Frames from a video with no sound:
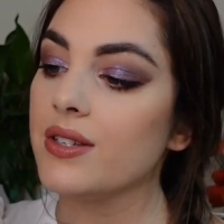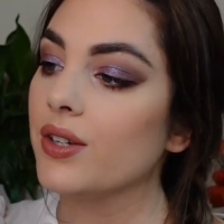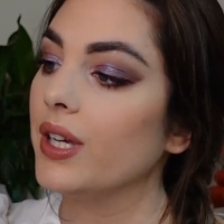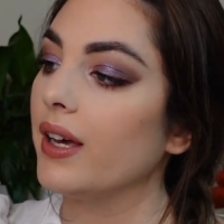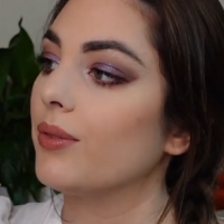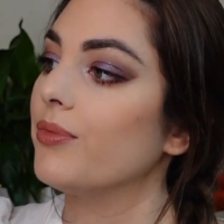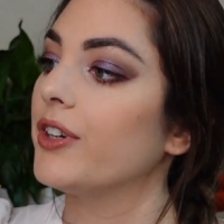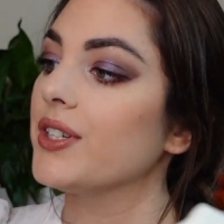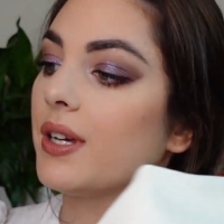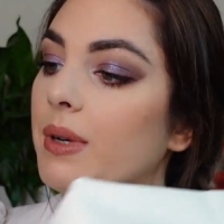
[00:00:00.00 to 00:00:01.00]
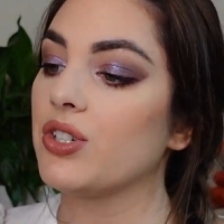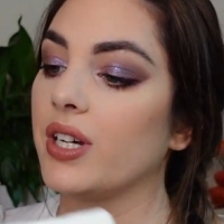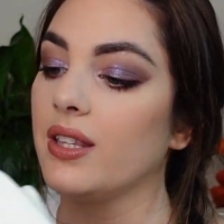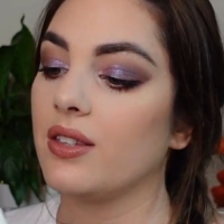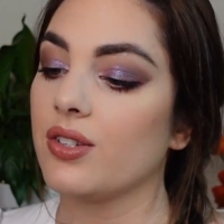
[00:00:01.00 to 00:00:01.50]
So yeah, first time I
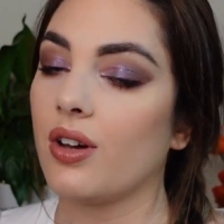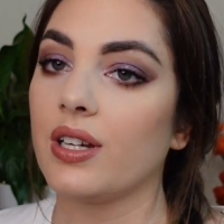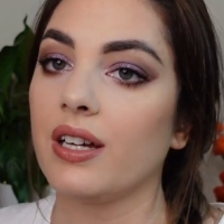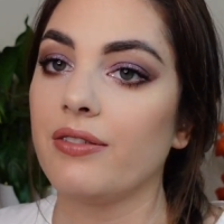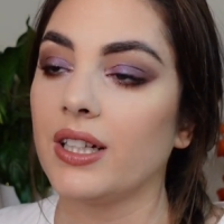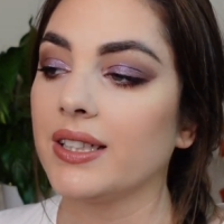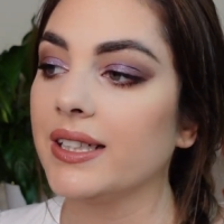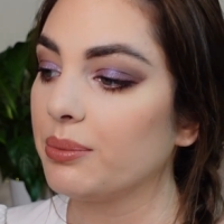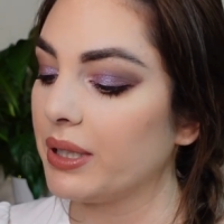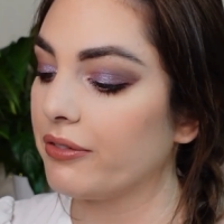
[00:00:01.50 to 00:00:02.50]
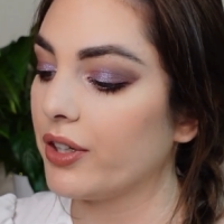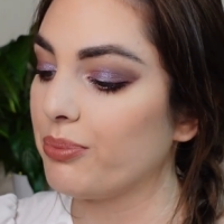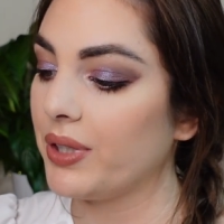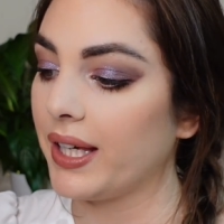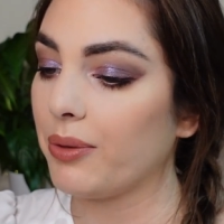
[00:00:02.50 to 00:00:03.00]
tried this on I felt a little bit
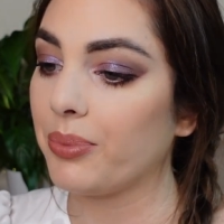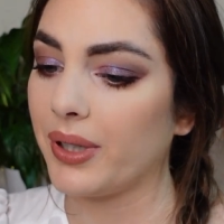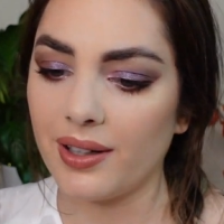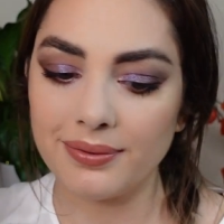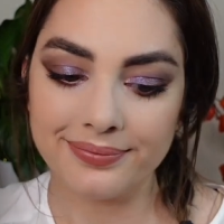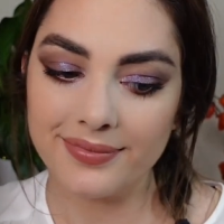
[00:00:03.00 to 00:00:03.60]
frumpy, but